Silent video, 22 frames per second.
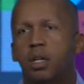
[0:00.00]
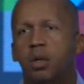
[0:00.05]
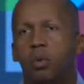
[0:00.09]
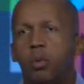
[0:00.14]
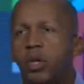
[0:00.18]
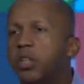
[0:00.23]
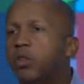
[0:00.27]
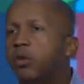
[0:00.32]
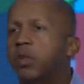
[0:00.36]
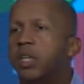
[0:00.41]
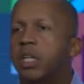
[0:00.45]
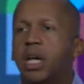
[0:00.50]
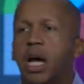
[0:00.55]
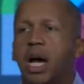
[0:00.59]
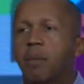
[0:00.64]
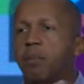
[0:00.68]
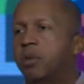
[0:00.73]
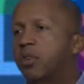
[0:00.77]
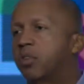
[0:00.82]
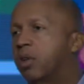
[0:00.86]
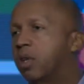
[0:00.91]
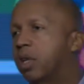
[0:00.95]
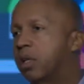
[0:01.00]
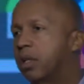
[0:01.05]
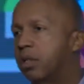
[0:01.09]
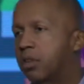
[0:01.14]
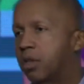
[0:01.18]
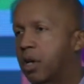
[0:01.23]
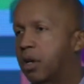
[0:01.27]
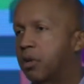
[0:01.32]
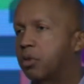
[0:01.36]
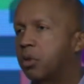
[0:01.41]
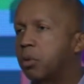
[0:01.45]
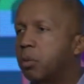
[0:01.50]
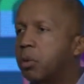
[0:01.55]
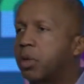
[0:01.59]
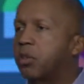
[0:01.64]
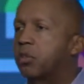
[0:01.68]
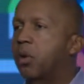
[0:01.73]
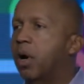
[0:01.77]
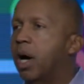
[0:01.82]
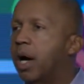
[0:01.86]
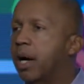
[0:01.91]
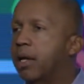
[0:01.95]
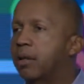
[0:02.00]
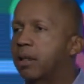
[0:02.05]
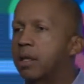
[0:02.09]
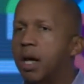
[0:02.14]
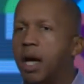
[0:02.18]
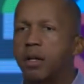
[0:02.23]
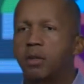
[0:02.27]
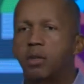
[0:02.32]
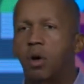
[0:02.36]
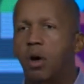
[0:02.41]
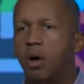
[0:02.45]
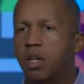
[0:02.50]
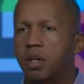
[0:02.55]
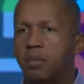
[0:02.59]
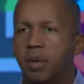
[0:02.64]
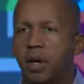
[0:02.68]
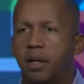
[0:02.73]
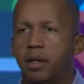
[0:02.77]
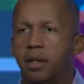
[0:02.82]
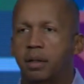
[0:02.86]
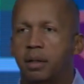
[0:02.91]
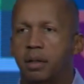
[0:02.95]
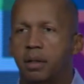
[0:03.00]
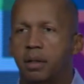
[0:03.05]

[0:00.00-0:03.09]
We do the opposite in this country. We try to not talk about it.